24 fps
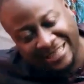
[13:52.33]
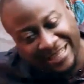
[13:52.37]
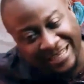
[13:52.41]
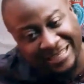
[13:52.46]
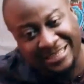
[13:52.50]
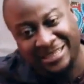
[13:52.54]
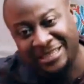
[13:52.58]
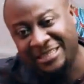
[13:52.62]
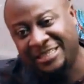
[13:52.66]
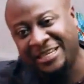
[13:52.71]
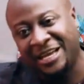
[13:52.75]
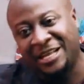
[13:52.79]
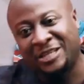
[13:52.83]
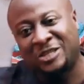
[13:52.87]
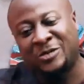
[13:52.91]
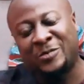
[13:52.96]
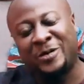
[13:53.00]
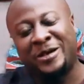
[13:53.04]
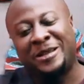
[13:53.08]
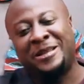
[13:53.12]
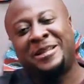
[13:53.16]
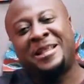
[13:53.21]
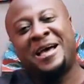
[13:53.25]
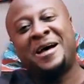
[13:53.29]
Mm-hmm. Ladies and
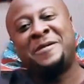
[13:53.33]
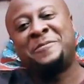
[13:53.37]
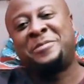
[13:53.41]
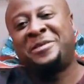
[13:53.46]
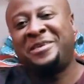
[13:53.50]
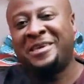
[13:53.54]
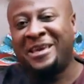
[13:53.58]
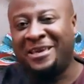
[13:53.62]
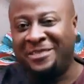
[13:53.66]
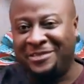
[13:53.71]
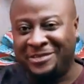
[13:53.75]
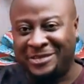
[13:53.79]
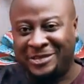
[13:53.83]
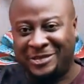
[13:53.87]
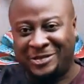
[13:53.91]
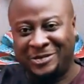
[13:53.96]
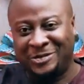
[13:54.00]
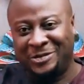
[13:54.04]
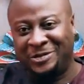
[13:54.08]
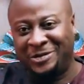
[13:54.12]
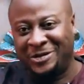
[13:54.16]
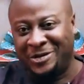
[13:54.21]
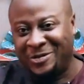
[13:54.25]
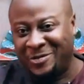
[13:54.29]
gentlemen, mm-hmm. I'm here in the
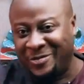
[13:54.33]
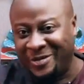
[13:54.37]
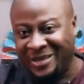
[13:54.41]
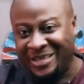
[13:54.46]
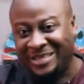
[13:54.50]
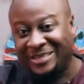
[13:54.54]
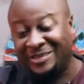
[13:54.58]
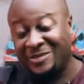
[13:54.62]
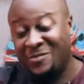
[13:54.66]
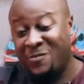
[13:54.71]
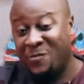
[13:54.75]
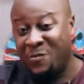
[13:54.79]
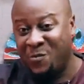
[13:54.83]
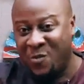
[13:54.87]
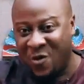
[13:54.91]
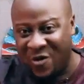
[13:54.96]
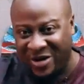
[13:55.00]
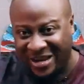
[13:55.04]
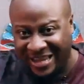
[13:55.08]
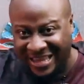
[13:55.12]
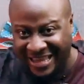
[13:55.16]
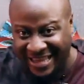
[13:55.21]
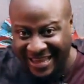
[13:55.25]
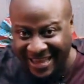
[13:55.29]
studio with
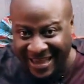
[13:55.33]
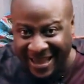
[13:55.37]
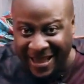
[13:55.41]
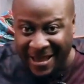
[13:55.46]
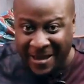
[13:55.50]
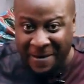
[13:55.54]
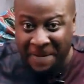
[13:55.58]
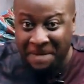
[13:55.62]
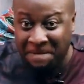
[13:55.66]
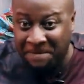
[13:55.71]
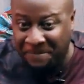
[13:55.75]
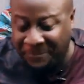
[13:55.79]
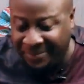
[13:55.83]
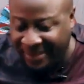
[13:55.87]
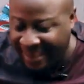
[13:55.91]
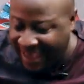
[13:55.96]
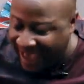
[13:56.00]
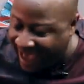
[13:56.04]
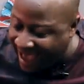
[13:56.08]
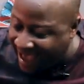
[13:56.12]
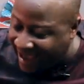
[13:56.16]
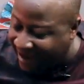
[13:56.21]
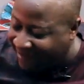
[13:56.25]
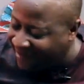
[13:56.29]
Monny
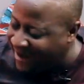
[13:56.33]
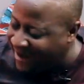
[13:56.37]
Mpah,